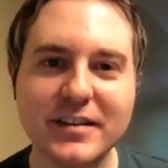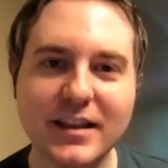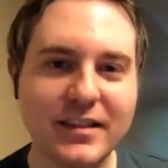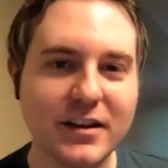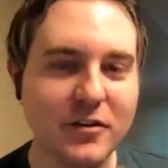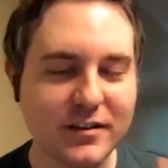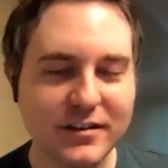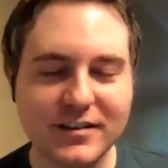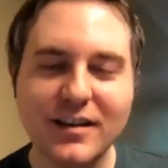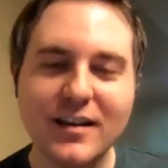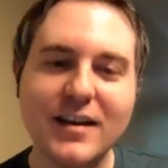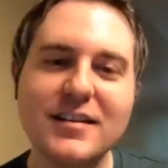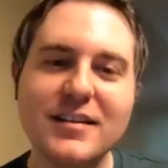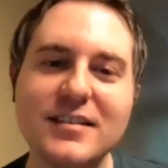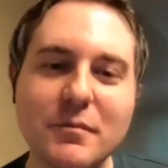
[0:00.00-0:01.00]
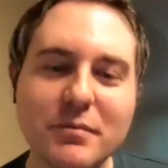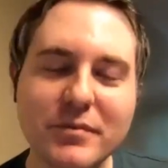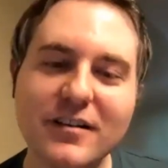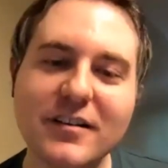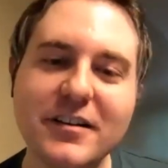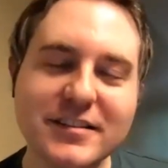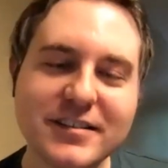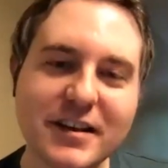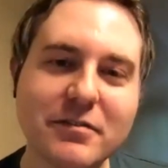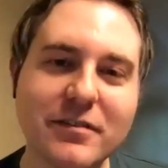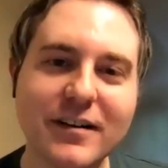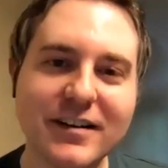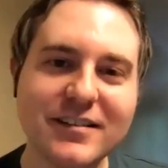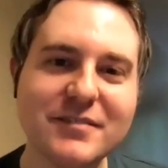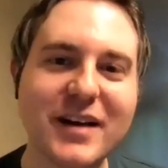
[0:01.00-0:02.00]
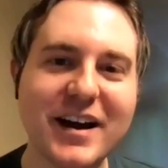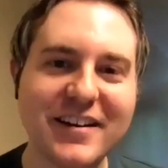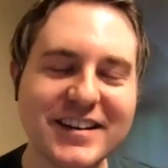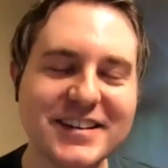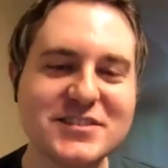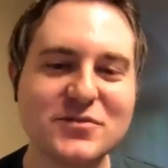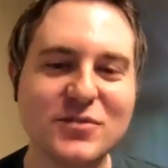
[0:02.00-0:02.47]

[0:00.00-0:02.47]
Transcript: that there was something a little different about each